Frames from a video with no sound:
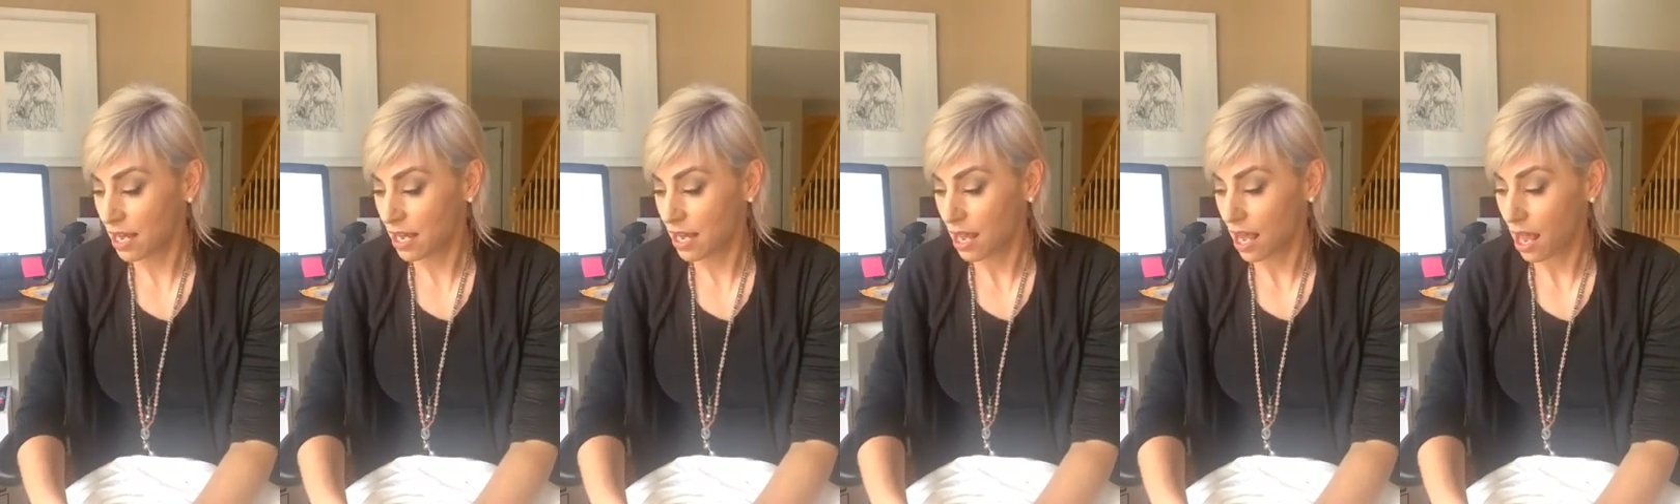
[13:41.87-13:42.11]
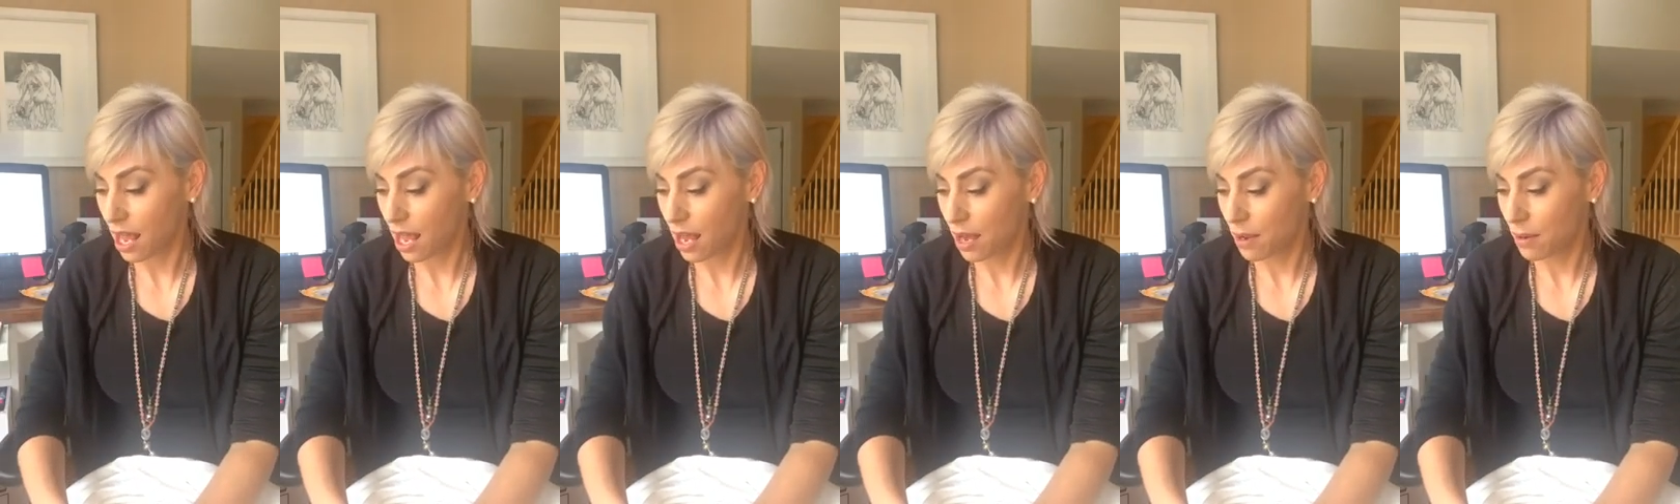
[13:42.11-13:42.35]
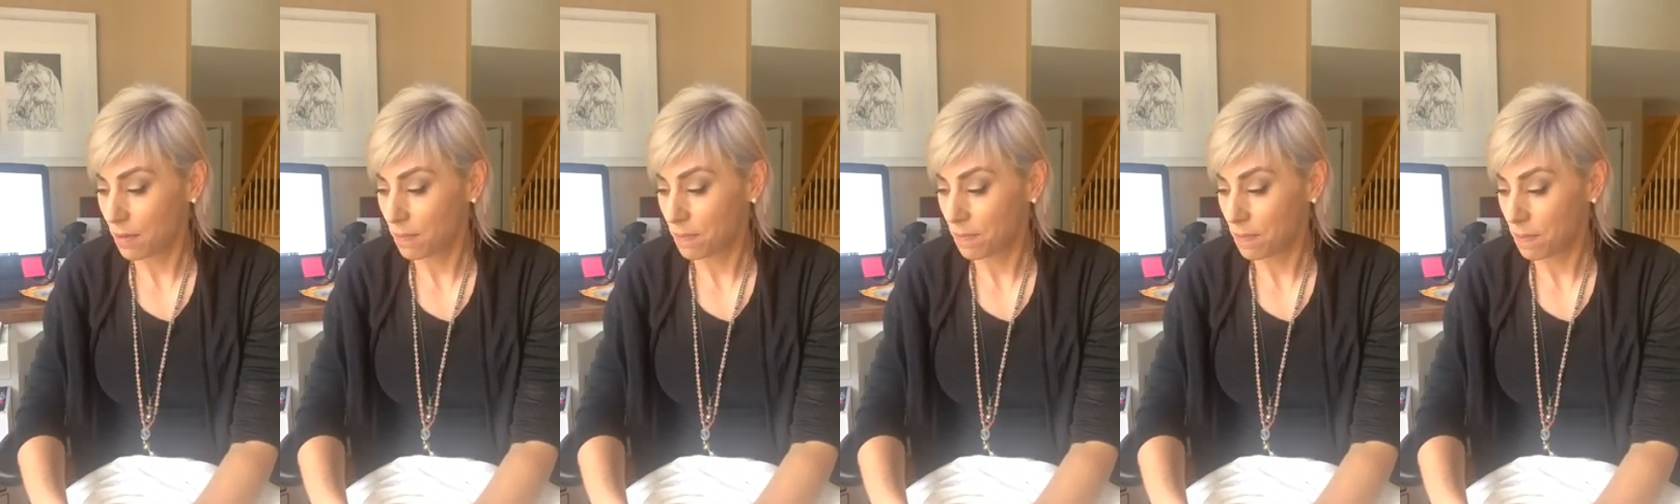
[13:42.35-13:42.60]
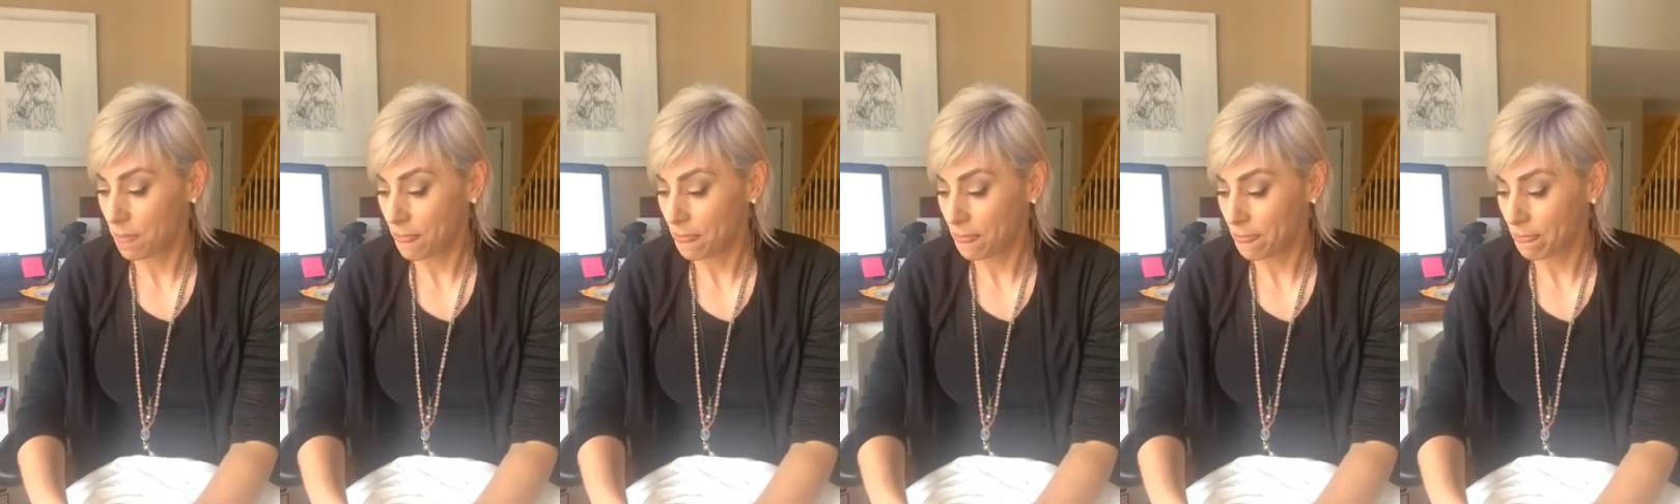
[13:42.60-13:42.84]

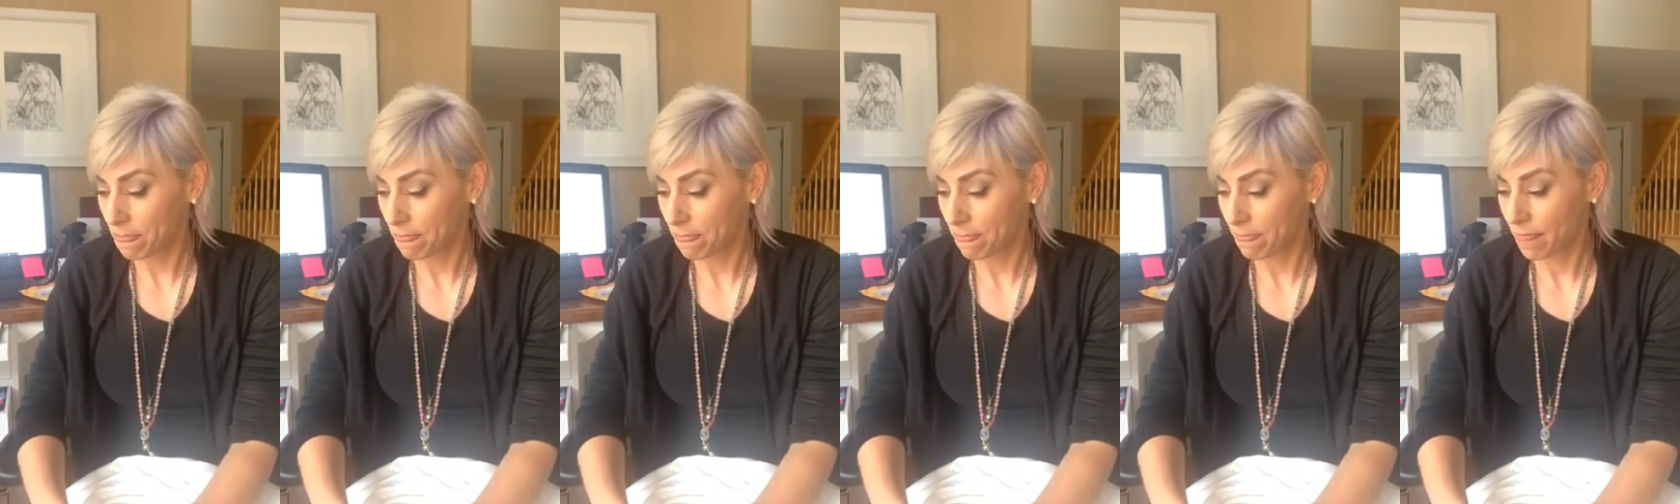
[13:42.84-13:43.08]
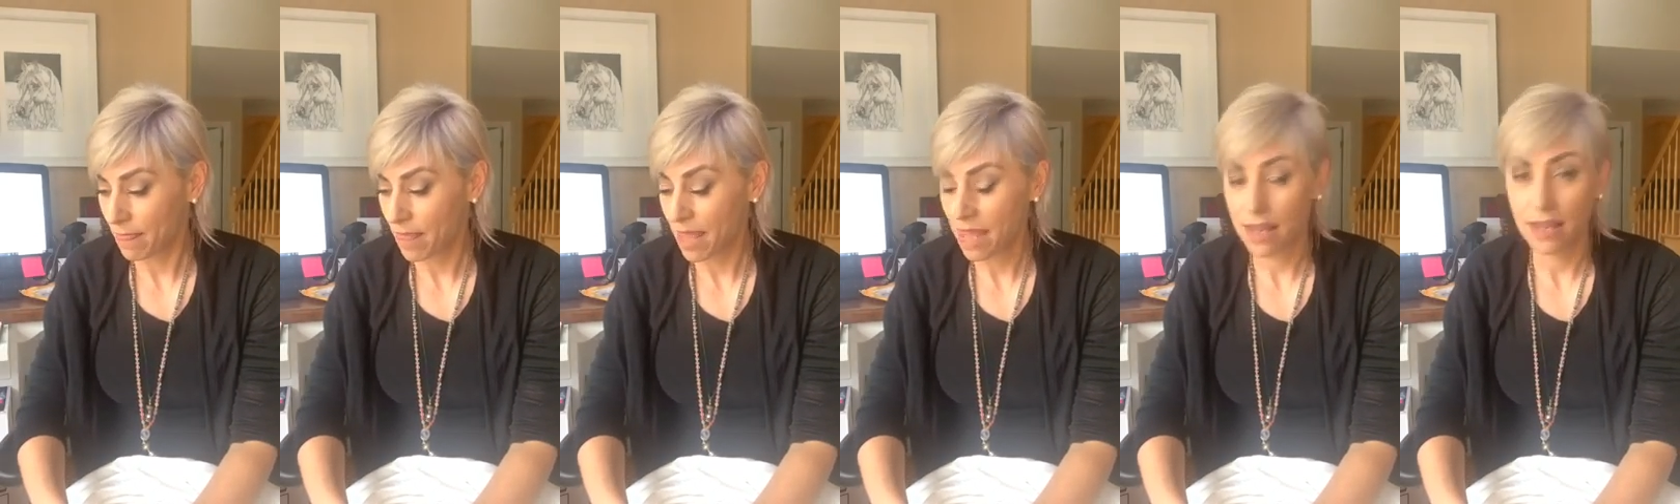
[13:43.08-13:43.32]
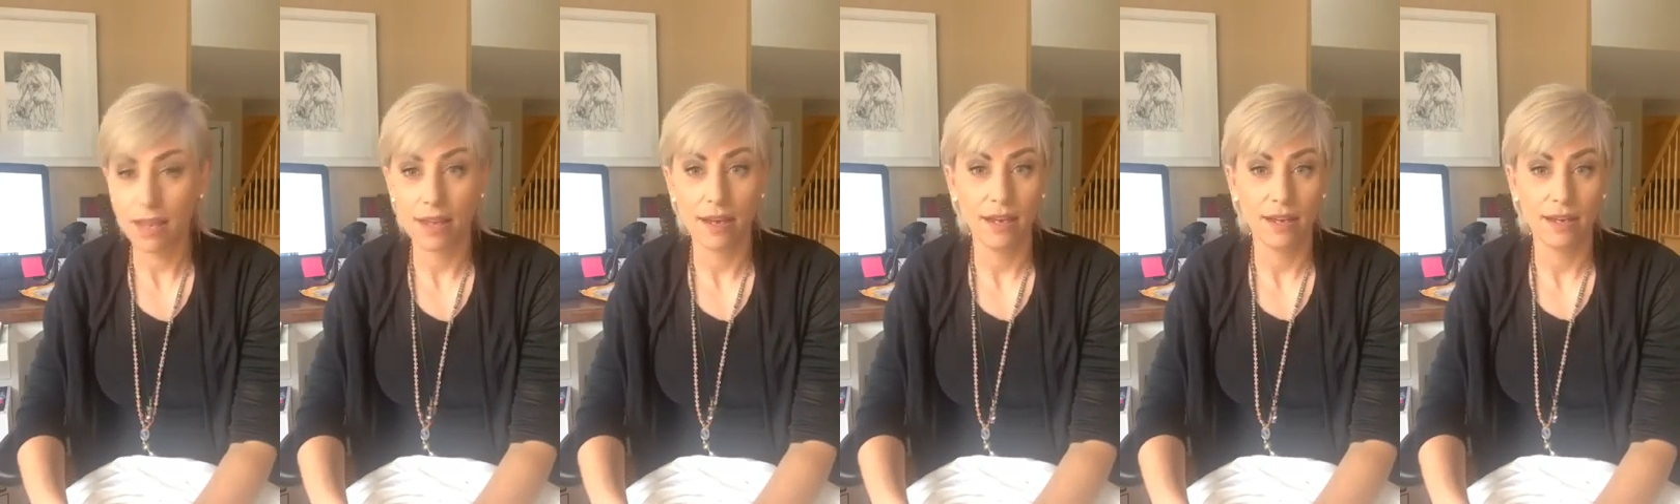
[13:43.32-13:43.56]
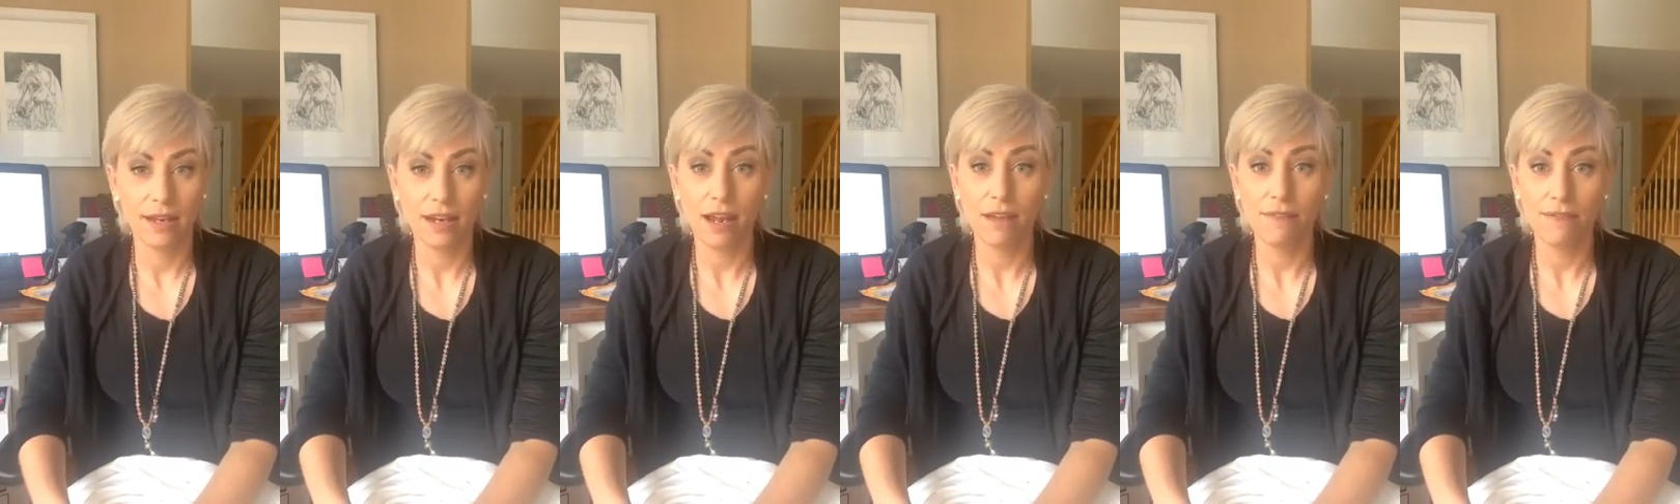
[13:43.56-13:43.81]
and I